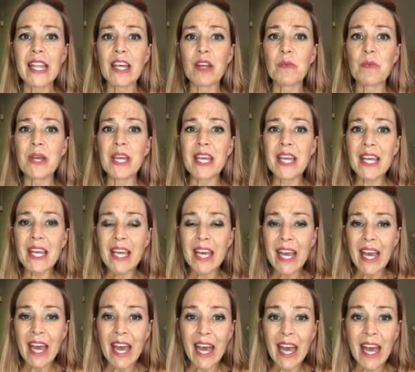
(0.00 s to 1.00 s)
that we
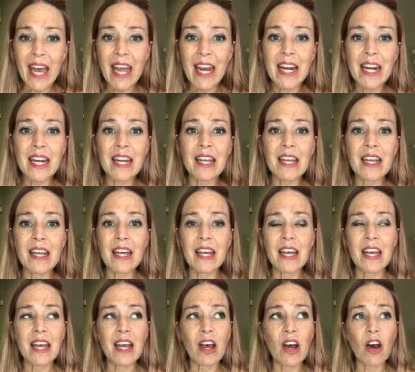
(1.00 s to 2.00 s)
can
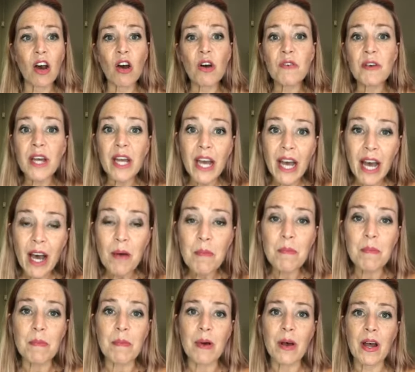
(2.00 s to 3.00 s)

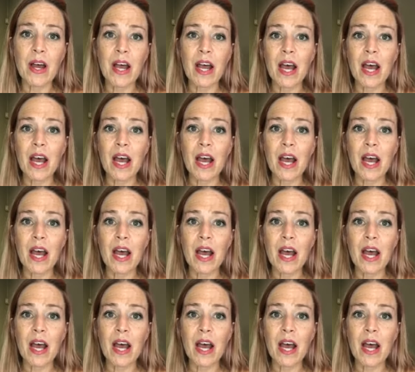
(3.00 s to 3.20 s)
overcome